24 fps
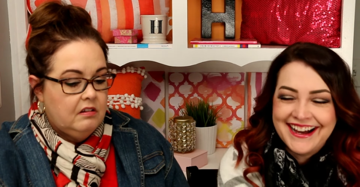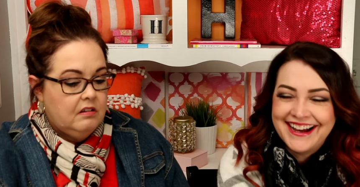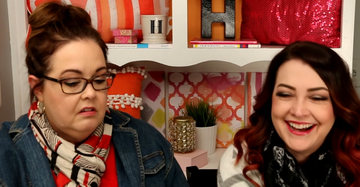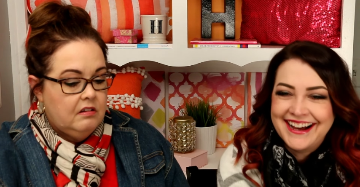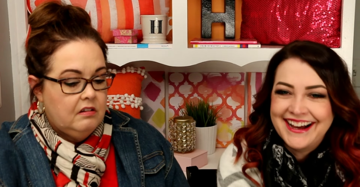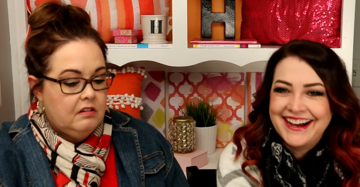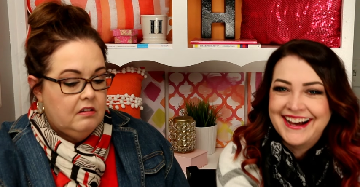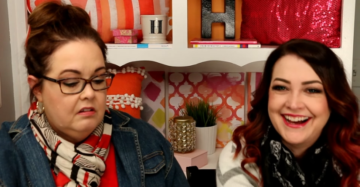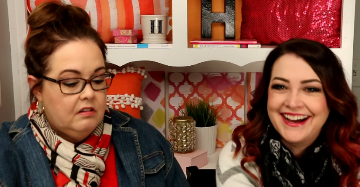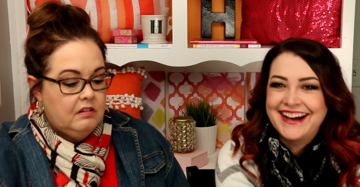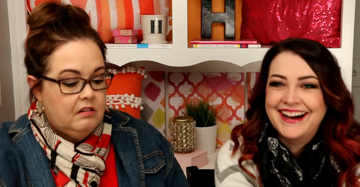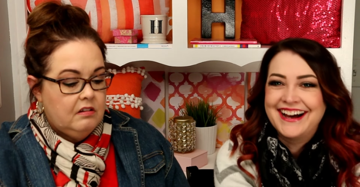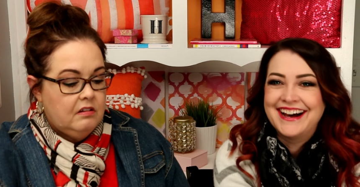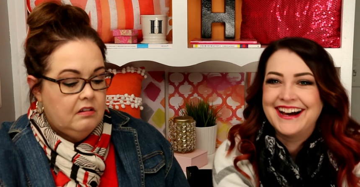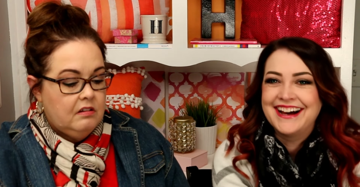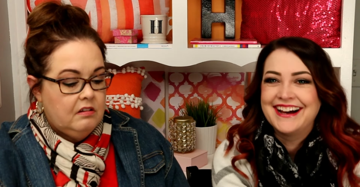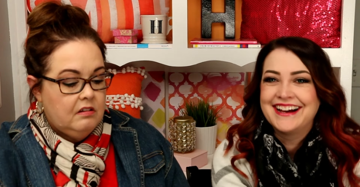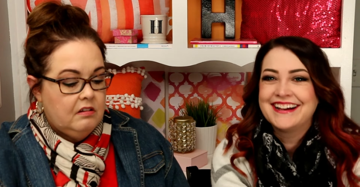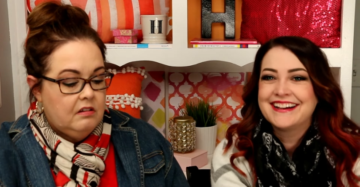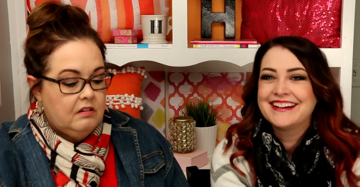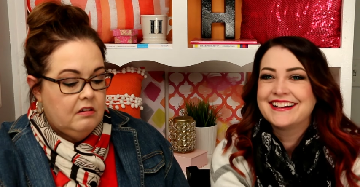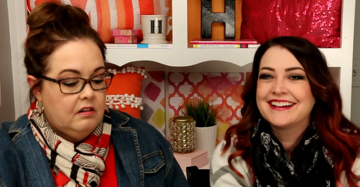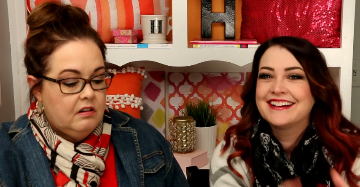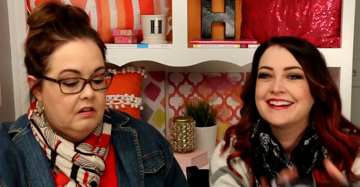
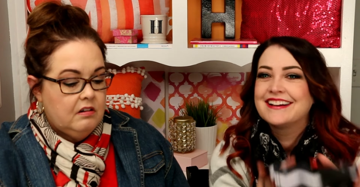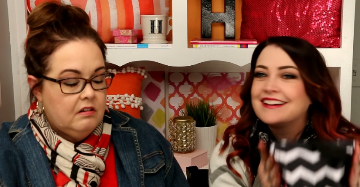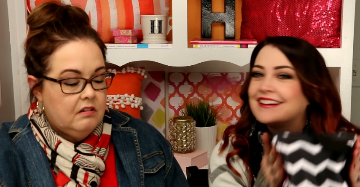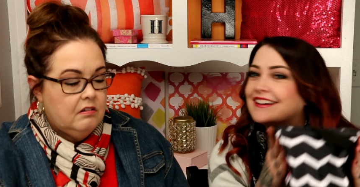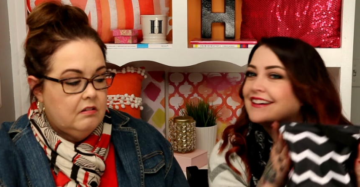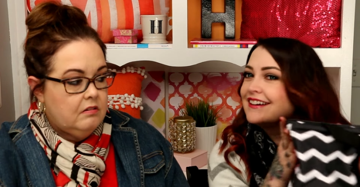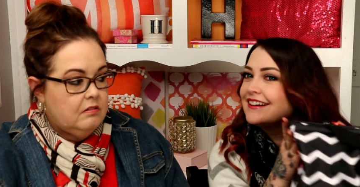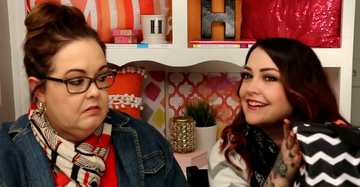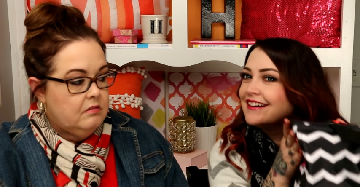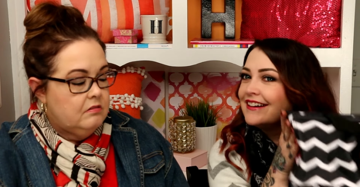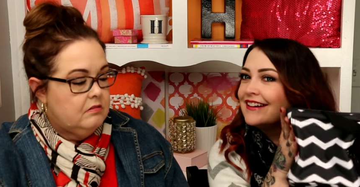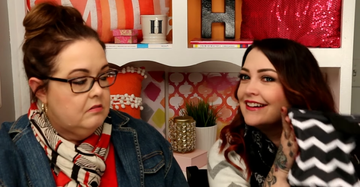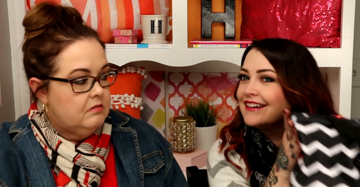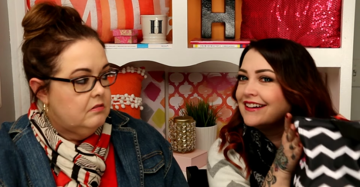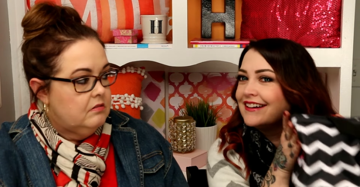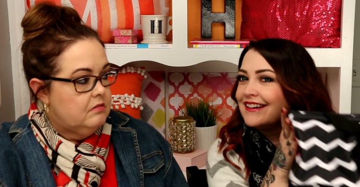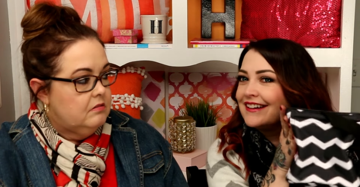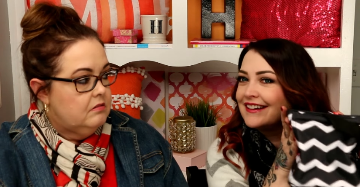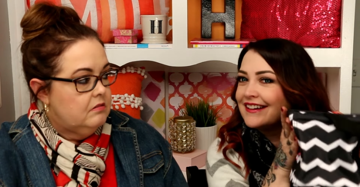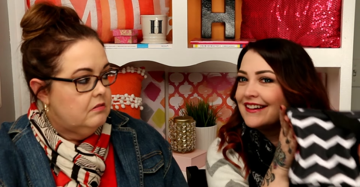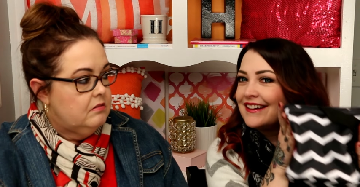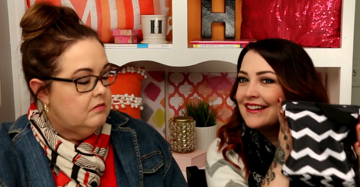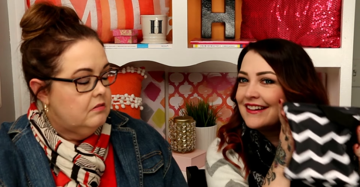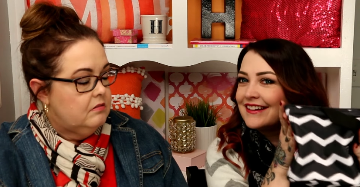
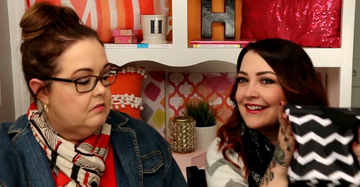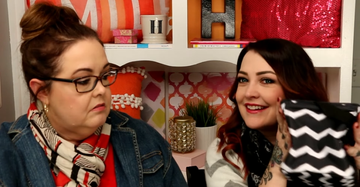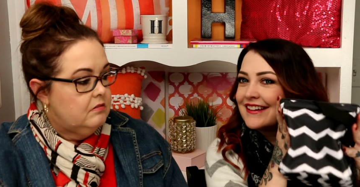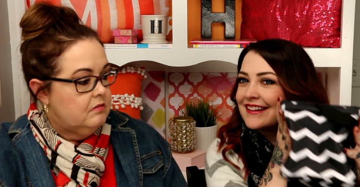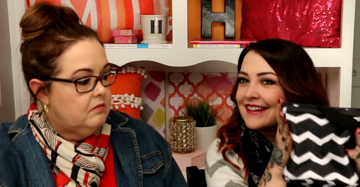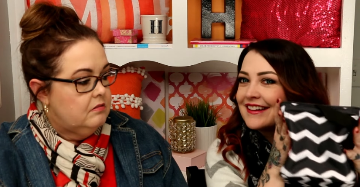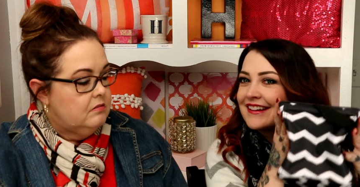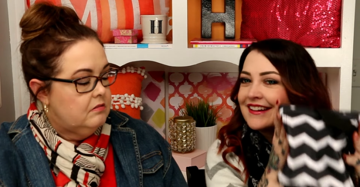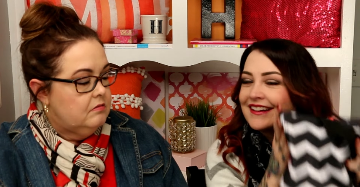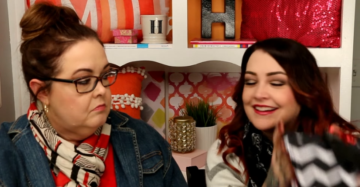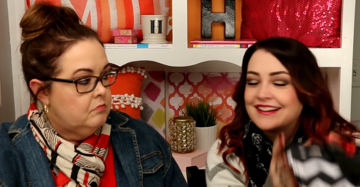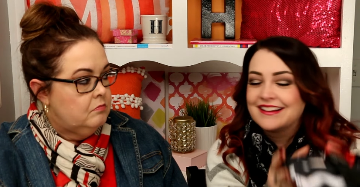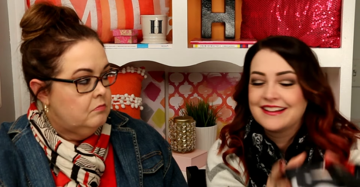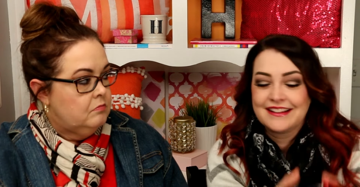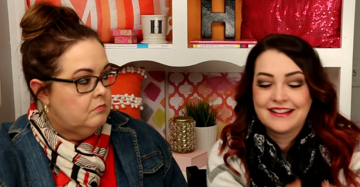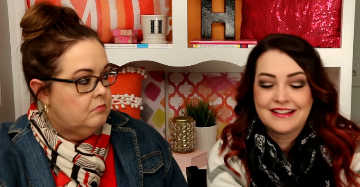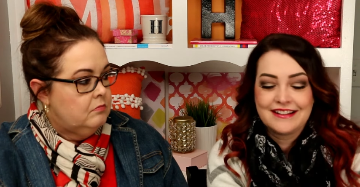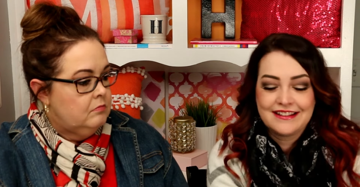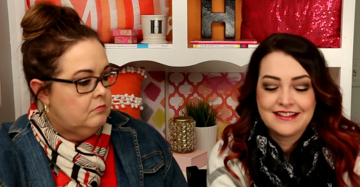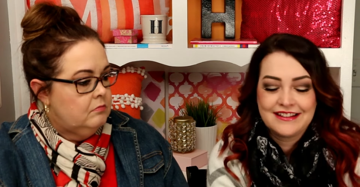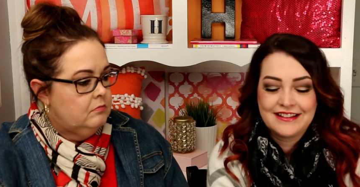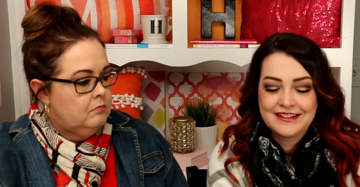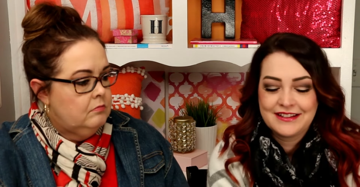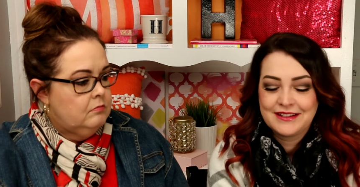
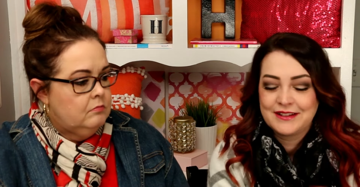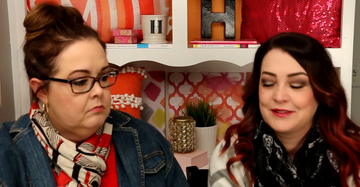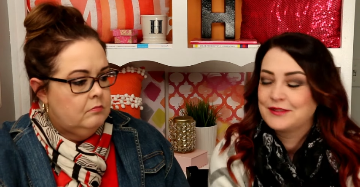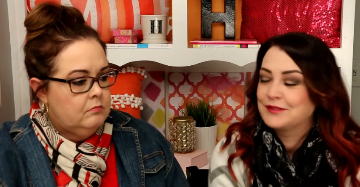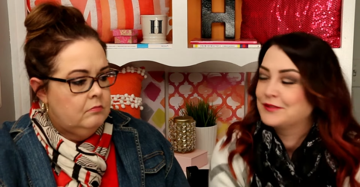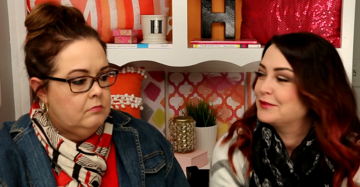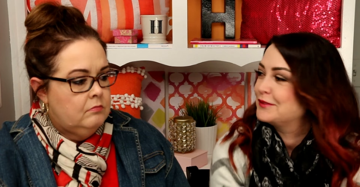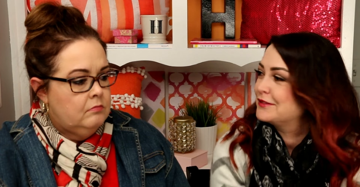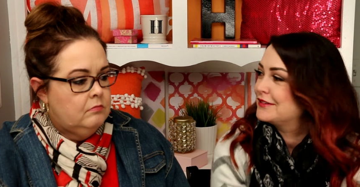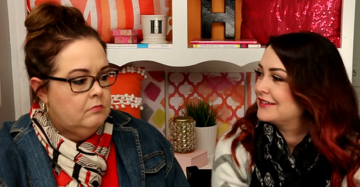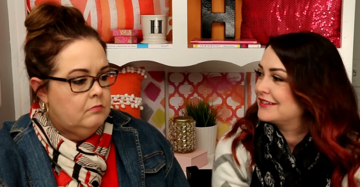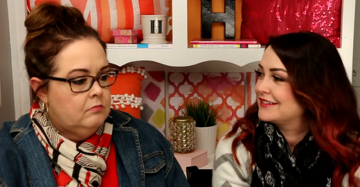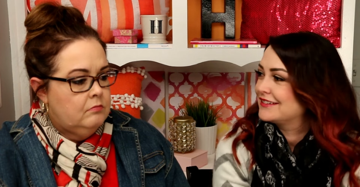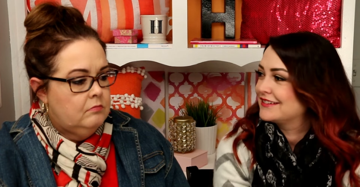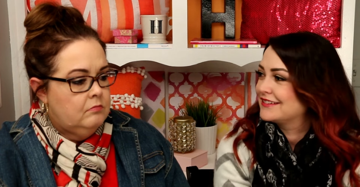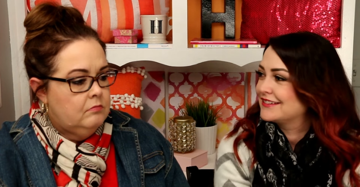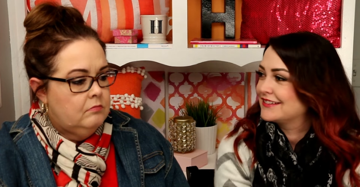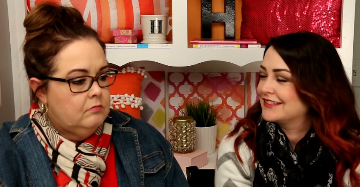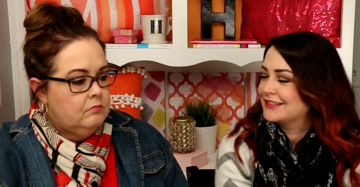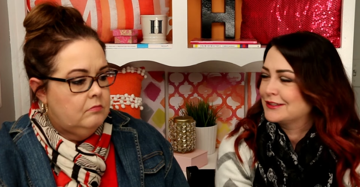[no speech]